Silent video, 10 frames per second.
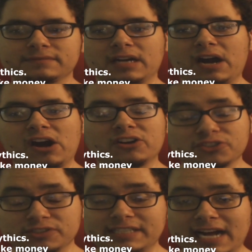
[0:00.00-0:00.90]

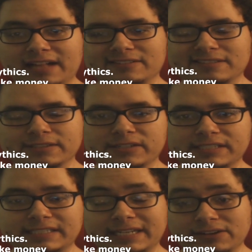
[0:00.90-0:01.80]
$100 on a
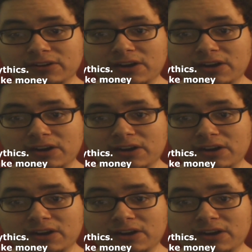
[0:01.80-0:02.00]
single